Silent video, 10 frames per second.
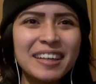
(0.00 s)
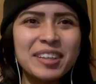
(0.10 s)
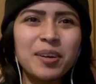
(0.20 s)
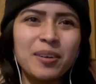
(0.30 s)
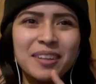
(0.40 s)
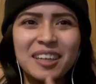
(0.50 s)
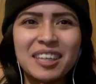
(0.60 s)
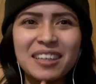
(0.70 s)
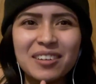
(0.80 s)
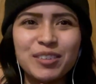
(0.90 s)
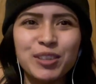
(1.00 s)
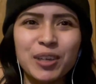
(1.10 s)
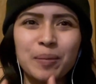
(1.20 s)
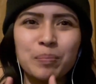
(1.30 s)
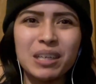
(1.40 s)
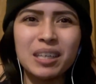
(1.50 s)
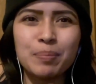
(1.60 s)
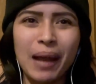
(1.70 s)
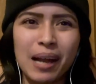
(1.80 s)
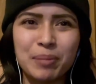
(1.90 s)
It's called the teal trim mini
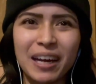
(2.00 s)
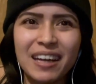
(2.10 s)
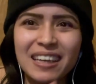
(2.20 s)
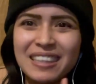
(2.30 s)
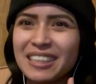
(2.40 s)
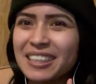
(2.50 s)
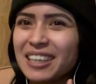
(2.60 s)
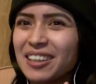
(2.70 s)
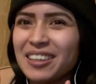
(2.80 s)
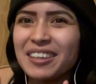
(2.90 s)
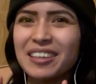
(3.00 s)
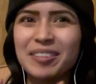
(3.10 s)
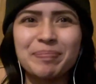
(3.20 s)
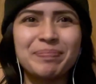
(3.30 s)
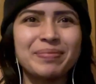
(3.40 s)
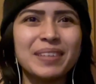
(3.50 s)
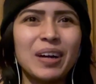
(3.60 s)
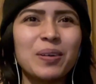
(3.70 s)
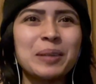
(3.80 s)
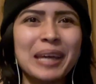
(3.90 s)
backpack and it's clear.
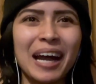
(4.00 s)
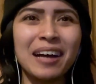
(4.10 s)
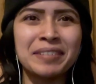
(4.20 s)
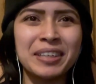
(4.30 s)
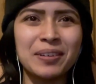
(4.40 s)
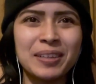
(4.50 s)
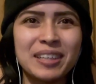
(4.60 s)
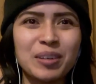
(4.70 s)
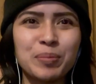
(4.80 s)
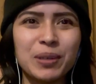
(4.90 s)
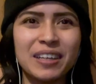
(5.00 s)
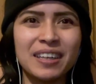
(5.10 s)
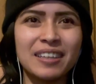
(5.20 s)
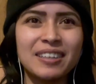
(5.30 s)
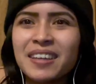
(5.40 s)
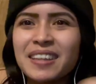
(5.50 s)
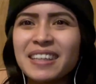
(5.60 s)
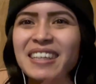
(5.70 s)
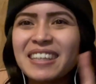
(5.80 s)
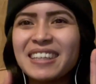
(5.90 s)
Oh, they have it. Oh, it's so pretty.
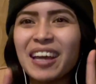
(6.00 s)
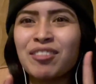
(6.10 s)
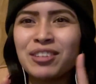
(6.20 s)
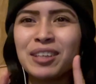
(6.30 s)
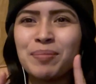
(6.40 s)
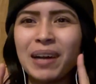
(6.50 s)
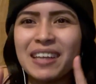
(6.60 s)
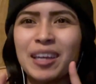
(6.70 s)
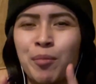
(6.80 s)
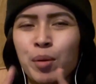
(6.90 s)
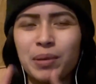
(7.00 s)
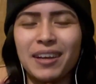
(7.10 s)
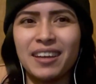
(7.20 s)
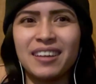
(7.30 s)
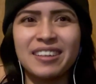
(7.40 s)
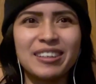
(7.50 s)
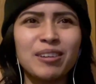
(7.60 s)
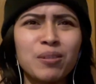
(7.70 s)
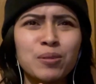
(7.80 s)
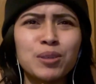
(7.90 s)
This is definitely my type of bag.
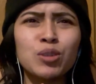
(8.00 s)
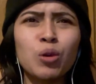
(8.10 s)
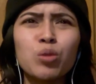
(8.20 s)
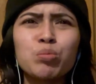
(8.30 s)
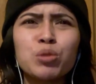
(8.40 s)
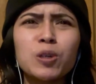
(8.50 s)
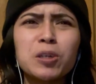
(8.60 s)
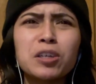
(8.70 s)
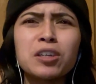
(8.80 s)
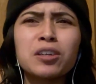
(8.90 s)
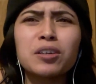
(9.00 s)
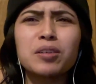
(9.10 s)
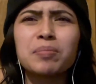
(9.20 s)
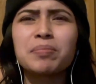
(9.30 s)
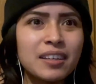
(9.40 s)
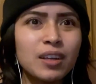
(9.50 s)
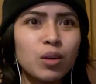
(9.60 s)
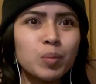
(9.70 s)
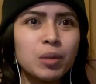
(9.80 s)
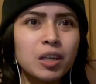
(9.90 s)
Oh, it's so pretty.
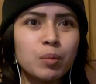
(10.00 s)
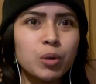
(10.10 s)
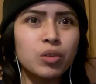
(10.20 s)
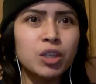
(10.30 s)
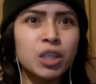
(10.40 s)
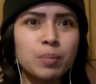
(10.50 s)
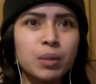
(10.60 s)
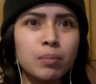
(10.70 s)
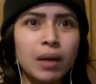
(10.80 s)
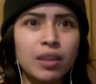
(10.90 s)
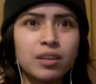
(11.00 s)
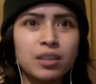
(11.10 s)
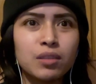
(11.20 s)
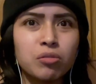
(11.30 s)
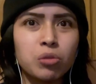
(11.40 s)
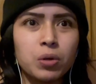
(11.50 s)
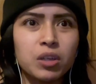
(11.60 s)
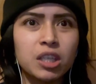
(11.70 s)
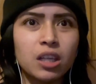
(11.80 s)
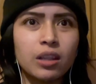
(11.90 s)
No applicable shipping methods for
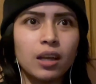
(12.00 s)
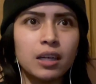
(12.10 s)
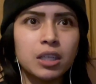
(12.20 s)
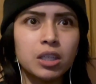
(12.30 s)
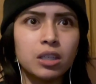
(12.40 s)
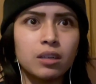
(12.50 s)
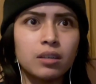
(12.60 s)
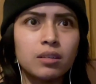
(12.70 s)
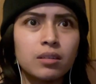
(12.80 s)
selection.